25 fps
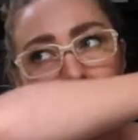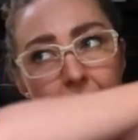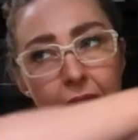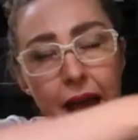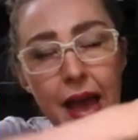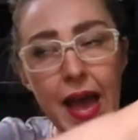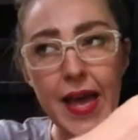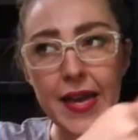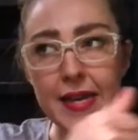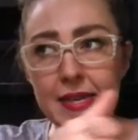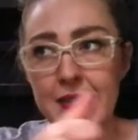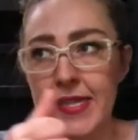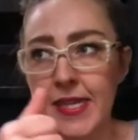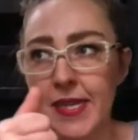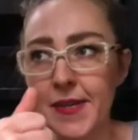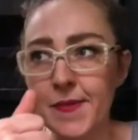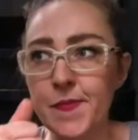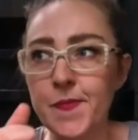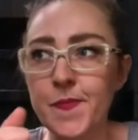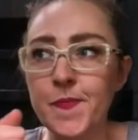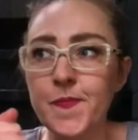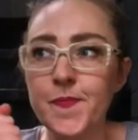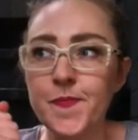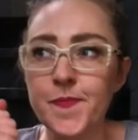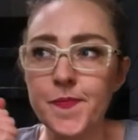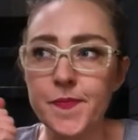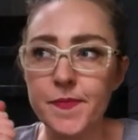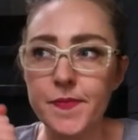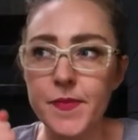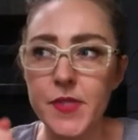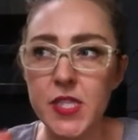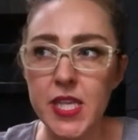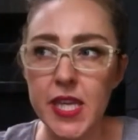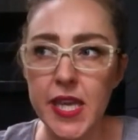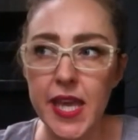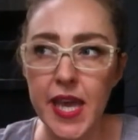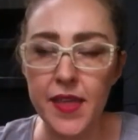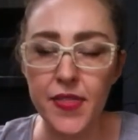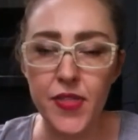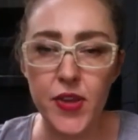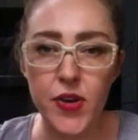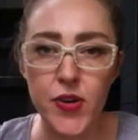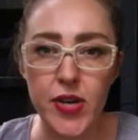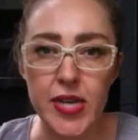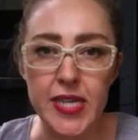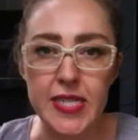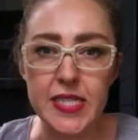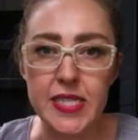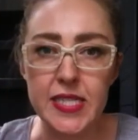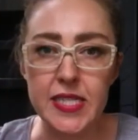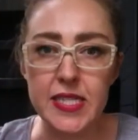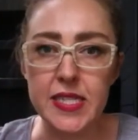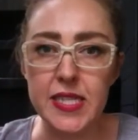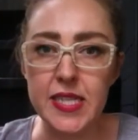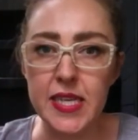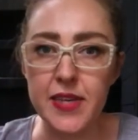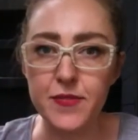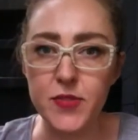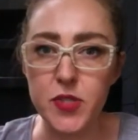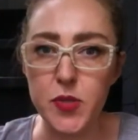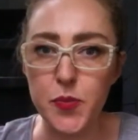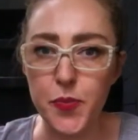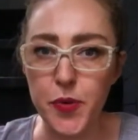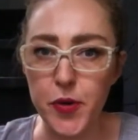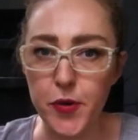And together it just gives a